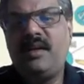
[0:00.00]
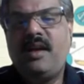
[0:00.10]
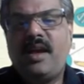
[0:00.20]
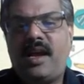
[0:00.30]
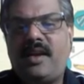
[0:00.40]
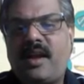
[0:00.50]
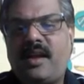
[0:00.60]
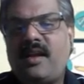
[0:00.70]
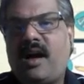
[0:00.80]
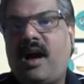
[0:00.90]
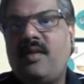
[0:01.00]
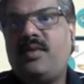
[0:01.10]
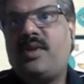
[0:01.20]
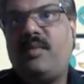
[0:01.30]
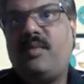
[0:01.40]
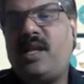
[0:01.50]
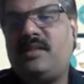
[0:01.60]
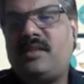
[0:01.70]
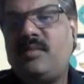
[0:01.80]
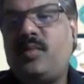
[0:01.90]
And how you can make
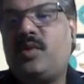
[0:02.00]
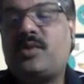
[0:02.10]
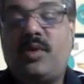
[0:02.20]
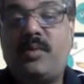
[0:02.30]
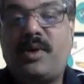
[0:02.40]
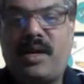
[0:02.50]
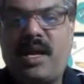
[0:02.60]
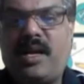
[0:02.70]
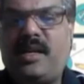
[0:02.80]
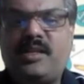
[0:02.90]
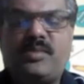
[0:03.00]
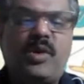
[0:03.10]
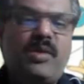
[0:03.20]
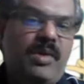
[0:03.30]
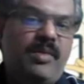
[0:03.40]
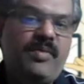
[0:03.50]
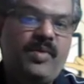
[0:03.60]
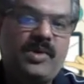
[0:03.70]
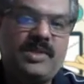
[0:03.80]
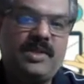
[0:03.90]
this a post-COVID reality is what we'll be
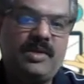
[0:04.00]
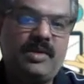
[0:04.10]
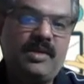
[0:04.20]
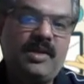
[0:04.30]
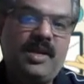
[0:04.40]
focusing on.